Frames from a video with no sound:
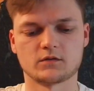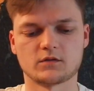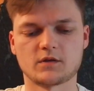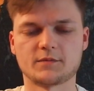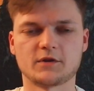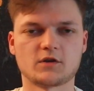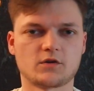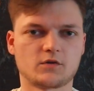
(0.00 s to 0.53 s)
Let
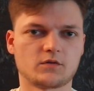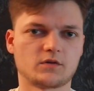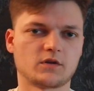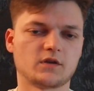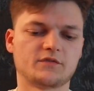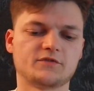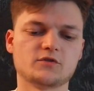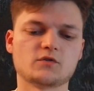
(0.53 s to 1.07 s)
me know
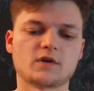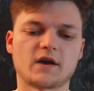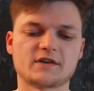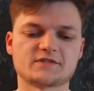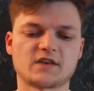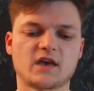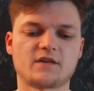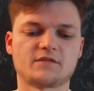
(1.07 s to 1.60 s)
if you
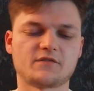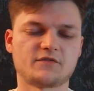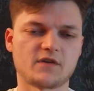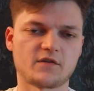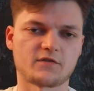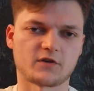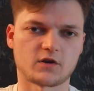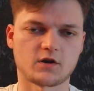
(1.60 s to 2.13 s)
guys have a
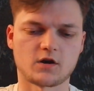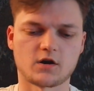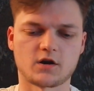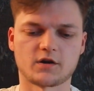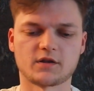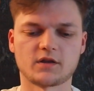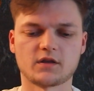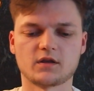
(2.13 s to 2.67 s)
favorite
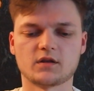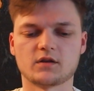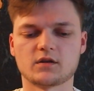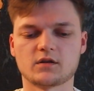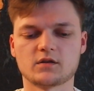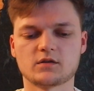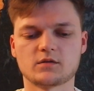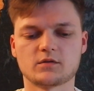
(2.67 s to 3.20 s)
card in
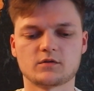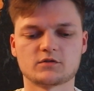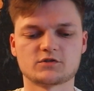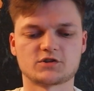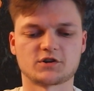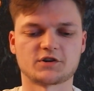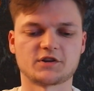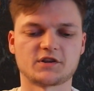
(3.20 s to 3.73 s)

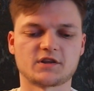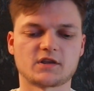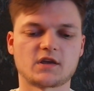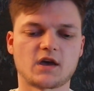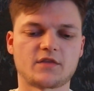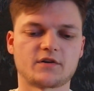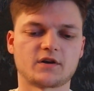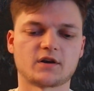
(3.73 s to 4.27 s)
Journey
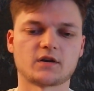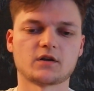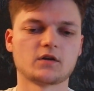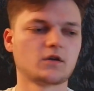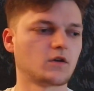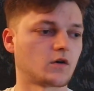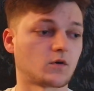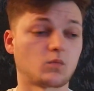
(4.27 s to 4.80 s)
Together
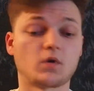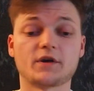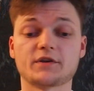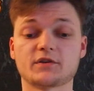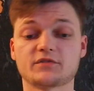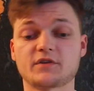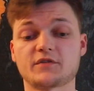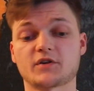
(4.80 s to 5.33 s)
or what
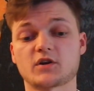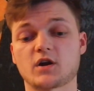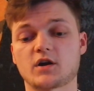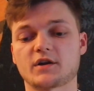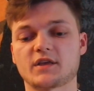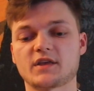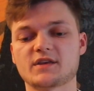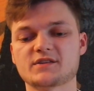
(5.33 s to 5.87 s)
your favorite
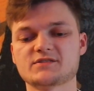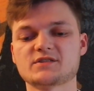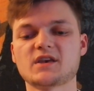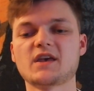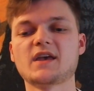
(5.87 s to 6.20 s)
card is.